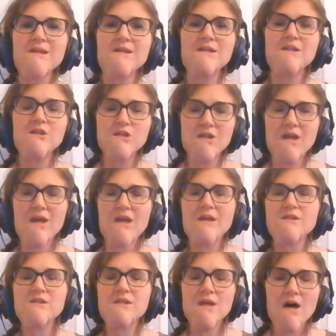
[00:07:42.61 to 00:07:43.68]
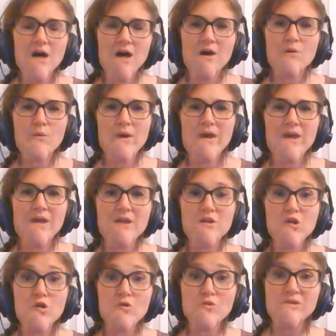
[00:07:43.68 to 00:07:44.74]
can change the way
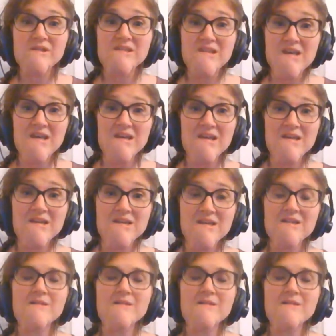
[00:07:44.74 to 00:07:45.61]
you sing.